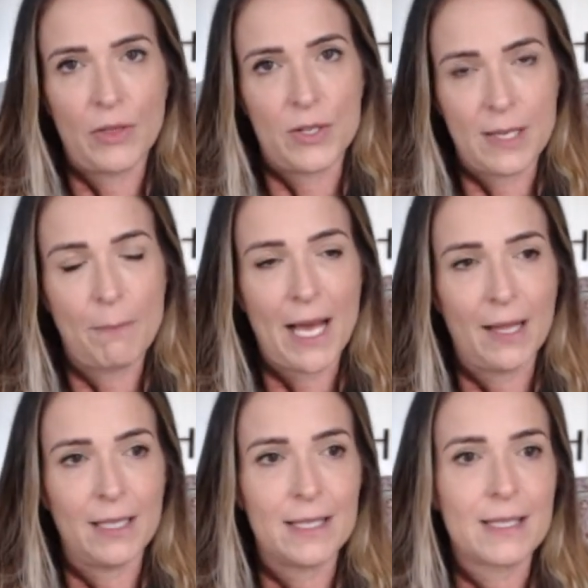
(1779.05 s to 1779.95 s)
There's a
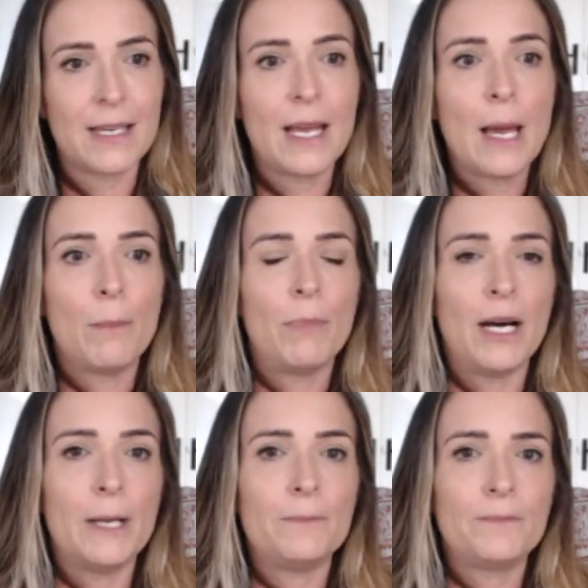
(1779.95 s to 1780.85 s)
balance.
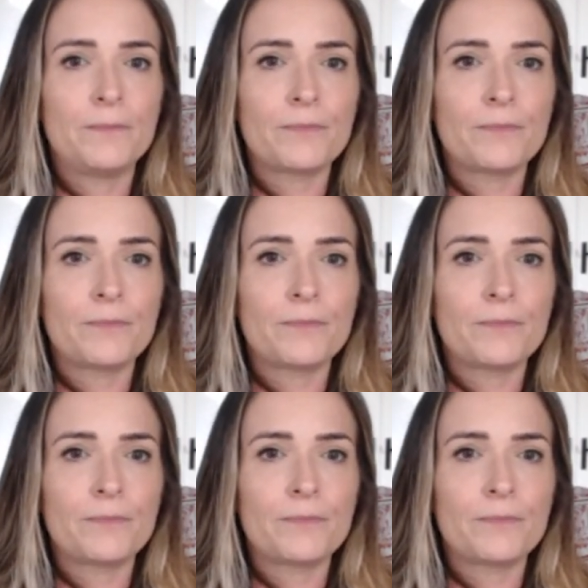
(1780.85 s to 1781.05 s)
But